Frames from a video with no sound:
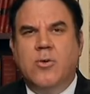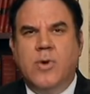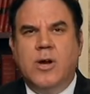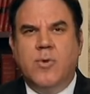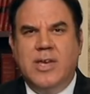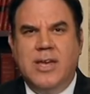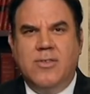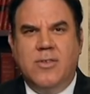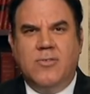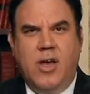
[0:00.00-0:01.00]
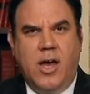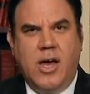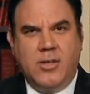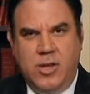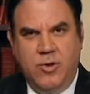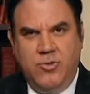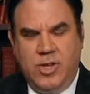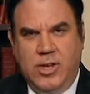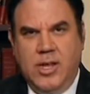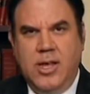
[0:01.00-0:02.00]
know where we get this odd
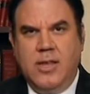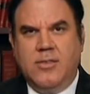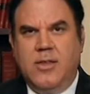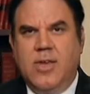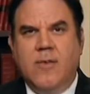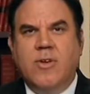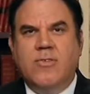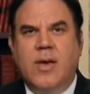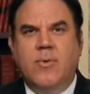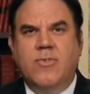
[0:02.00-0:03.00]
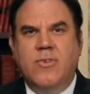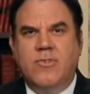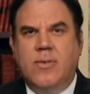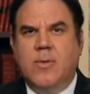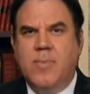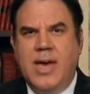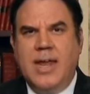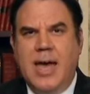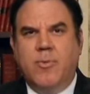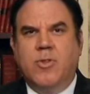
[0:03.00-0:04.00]
notion that every time we see something
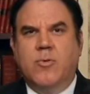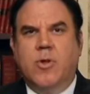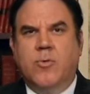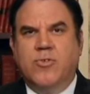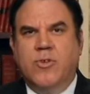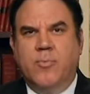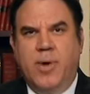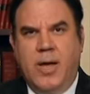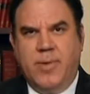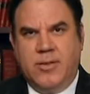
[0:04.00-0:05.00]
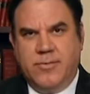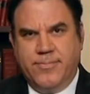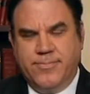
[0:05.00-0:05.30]
bad happen in the world, we should bomb it.